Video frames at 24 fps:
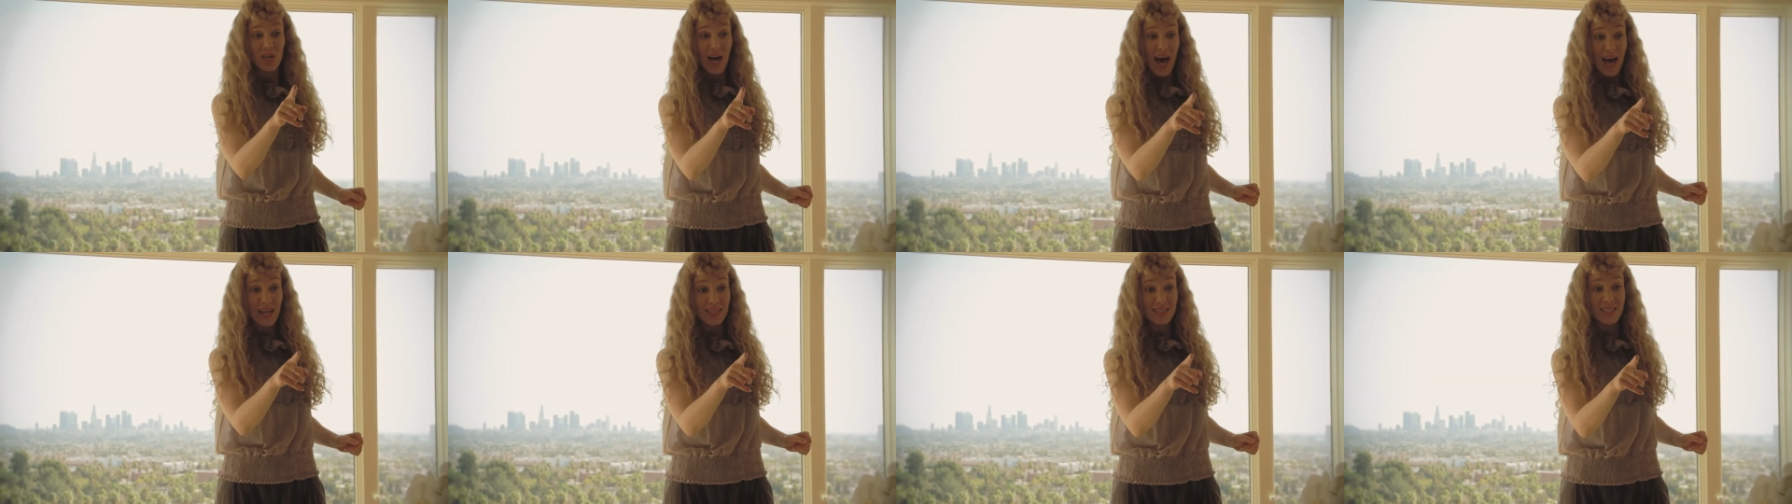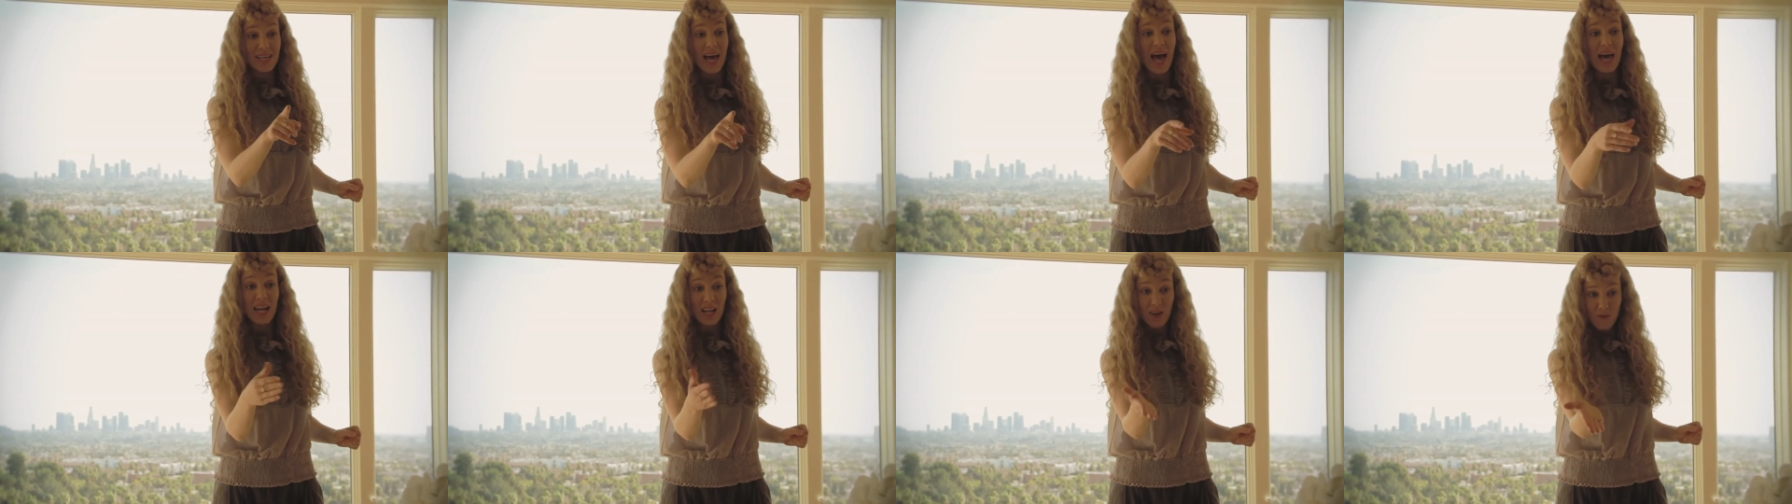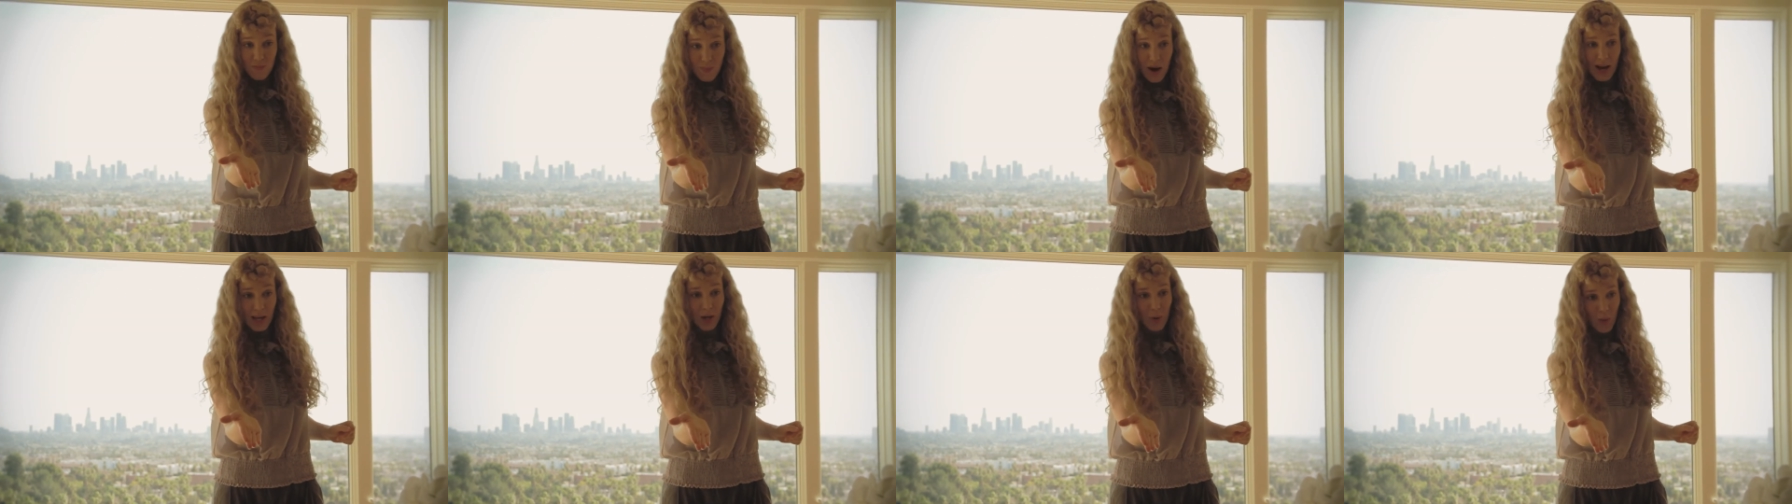to answer any
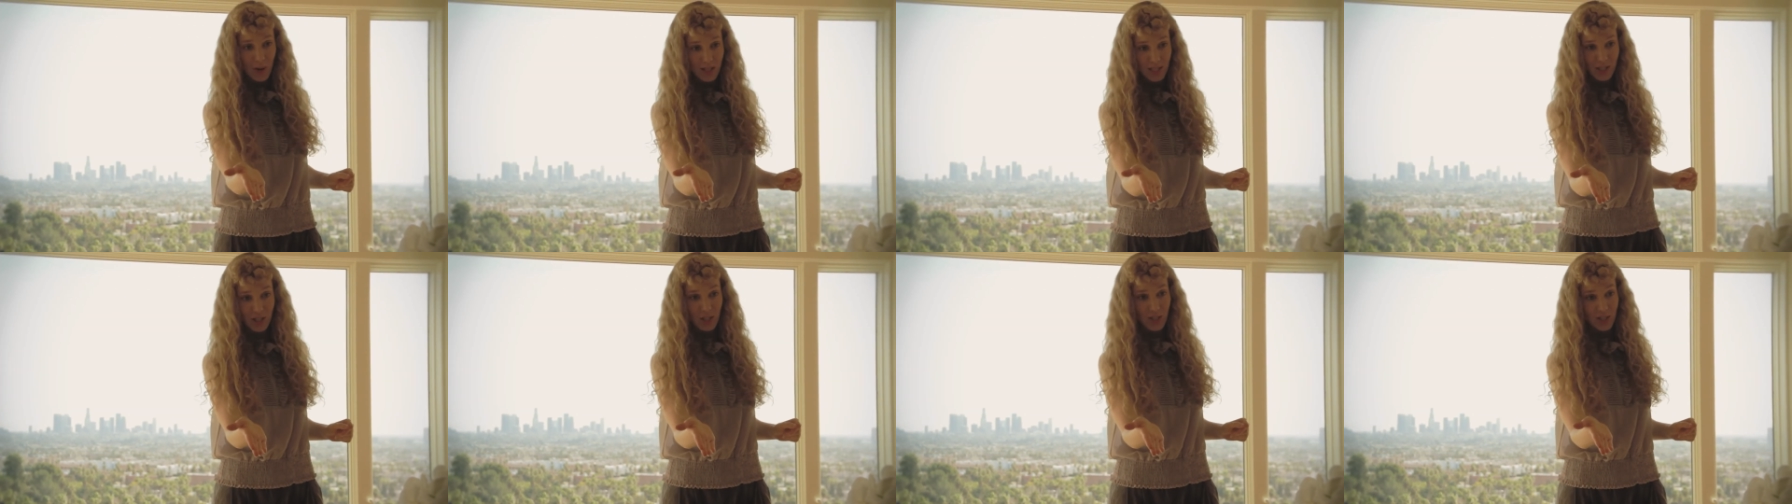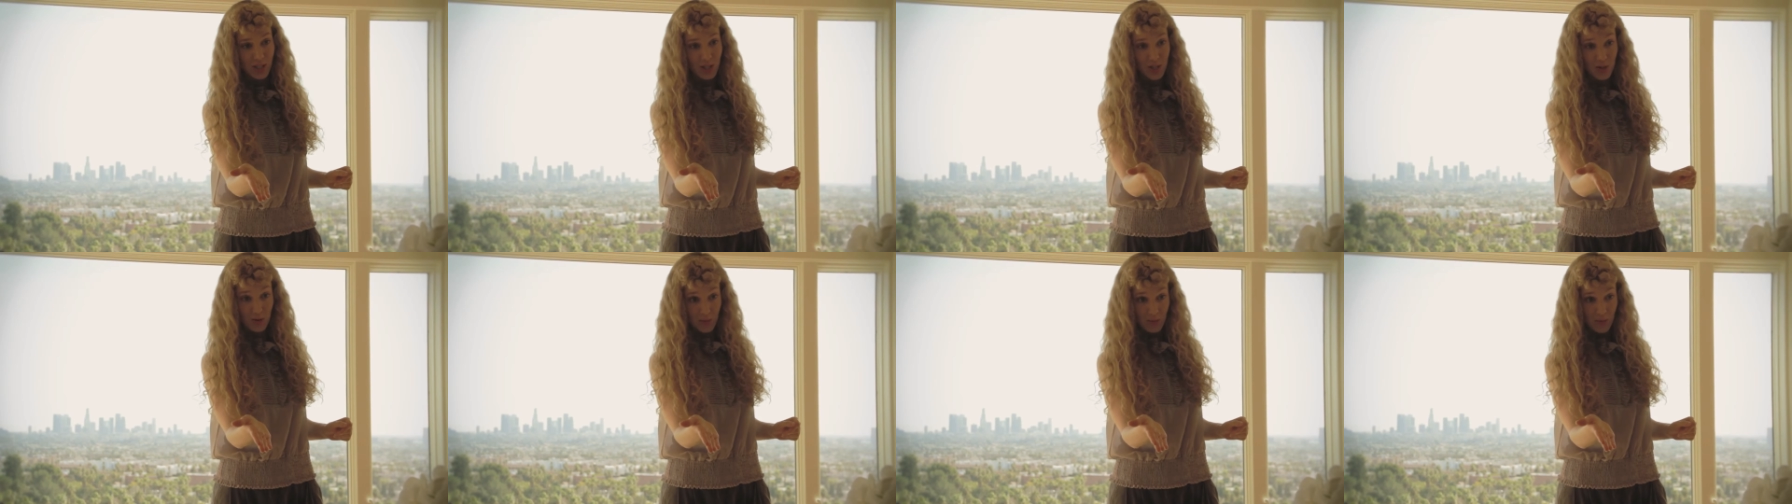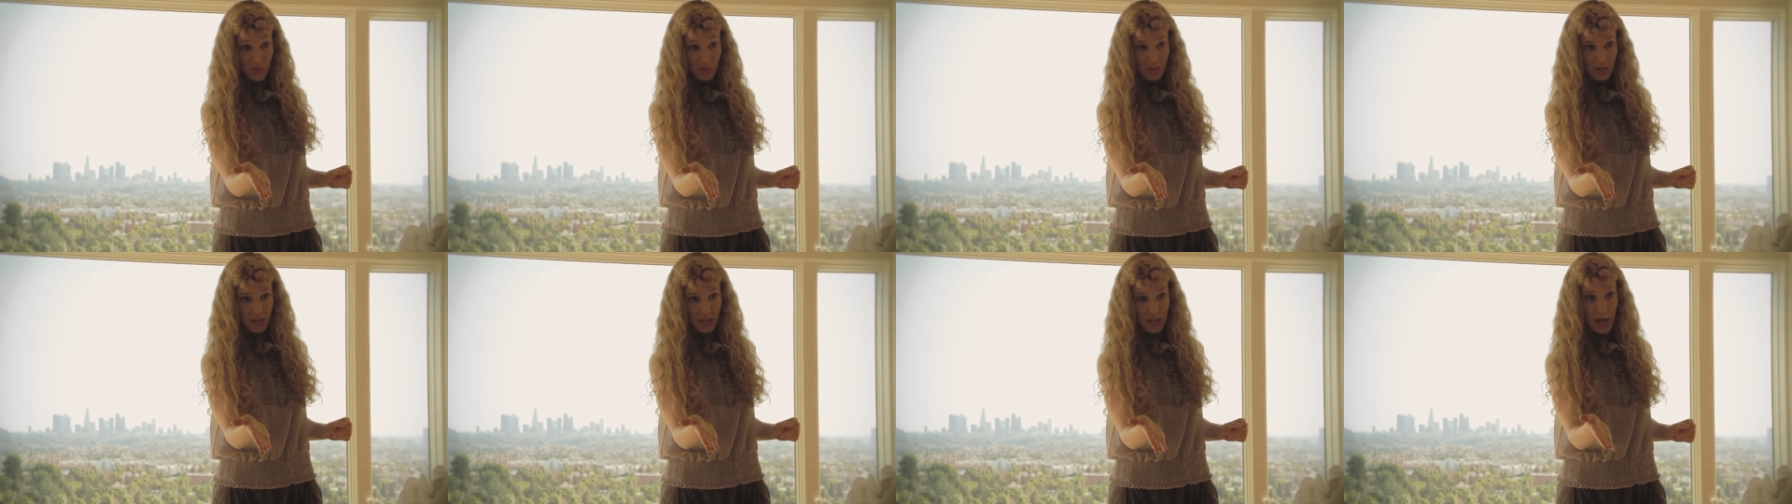of my questions
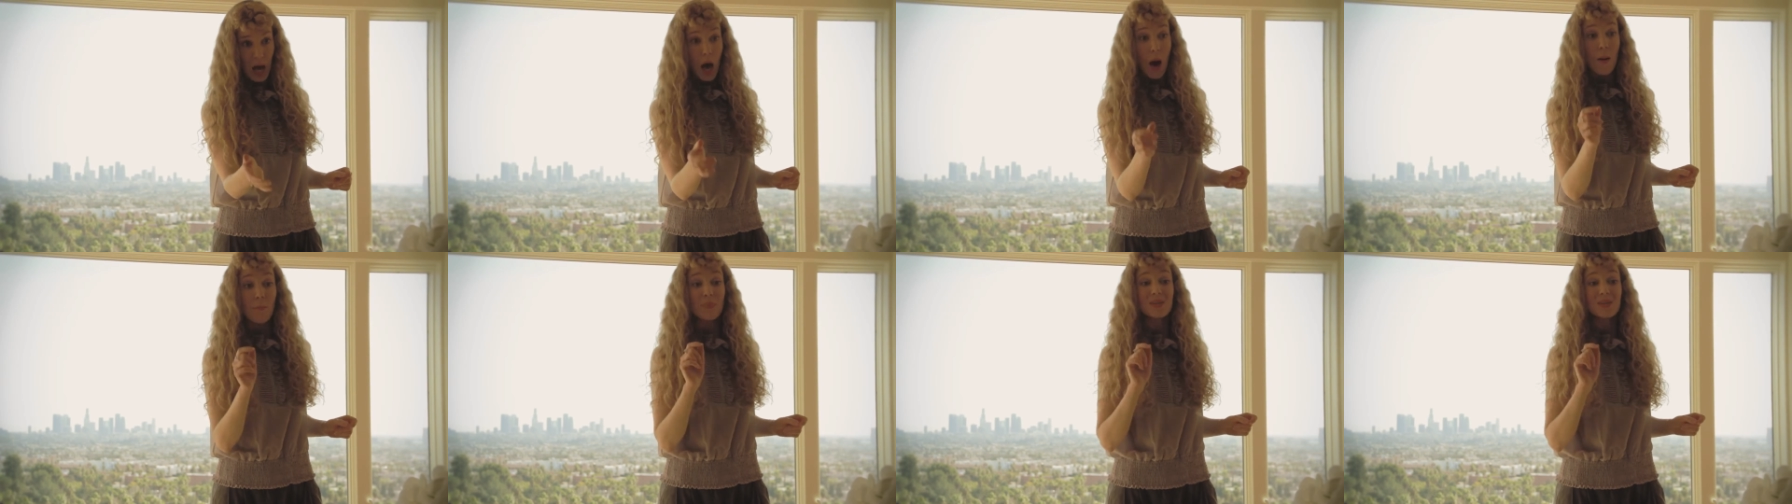truthfully,